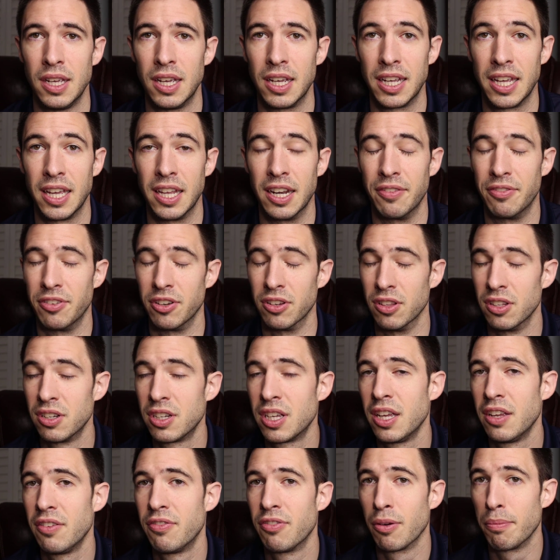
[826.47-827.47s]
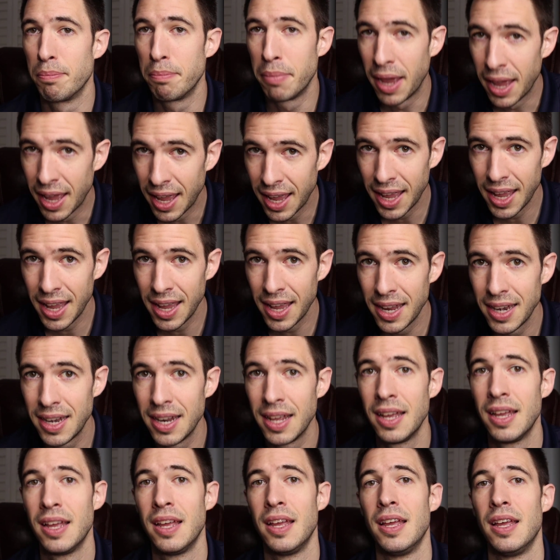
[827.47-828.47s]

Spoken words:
Again, if you're looking for paid